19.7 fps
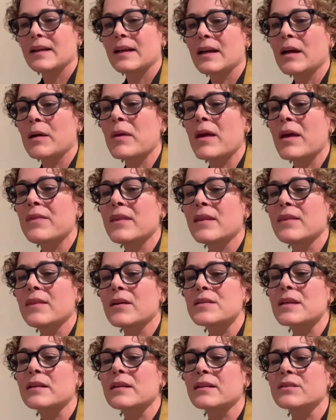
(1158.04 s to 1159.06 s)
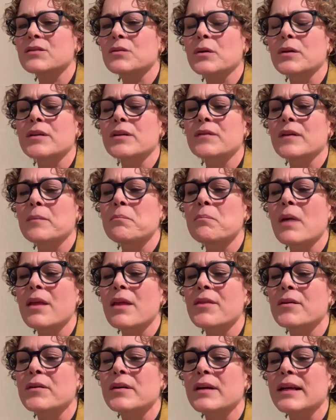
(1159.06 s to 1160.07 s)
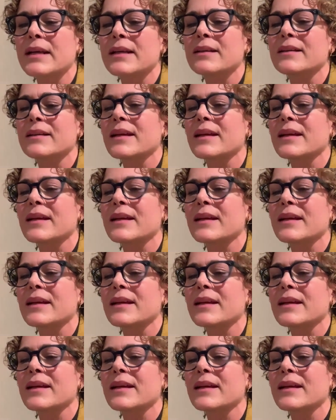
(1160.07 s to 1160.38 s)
And then there's a sort of a mothering,